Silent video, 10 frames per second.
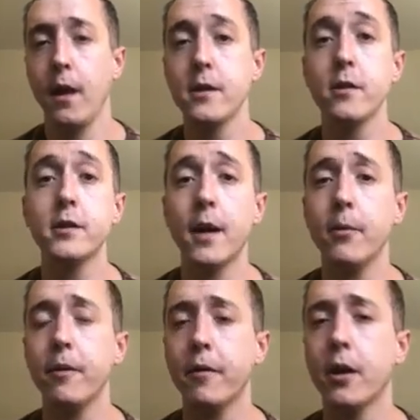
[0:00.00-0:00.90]
So there's a
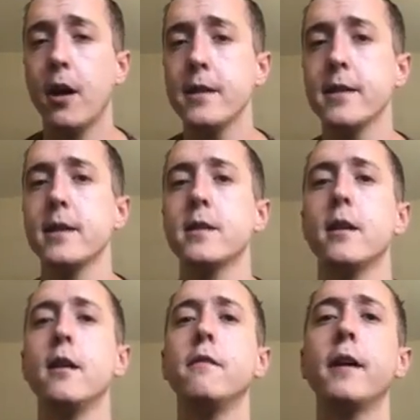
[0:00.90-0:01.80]
couple different causes
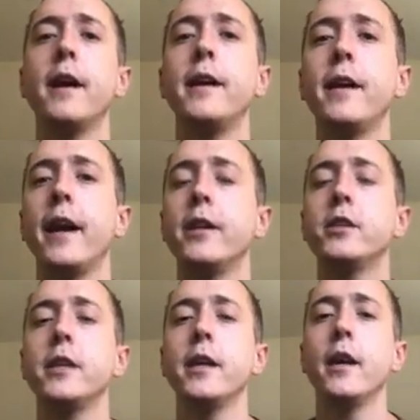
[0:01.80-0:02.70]
of
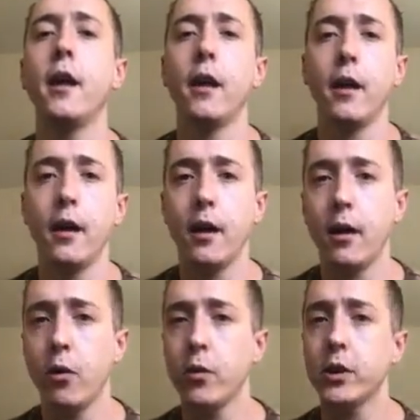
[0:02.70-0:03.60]
ADHD,
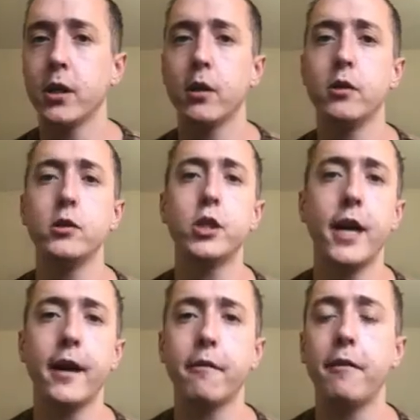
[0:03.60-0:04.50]
which include
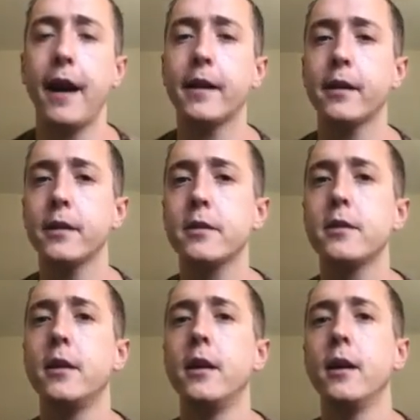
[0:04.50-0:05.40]
genetic factors,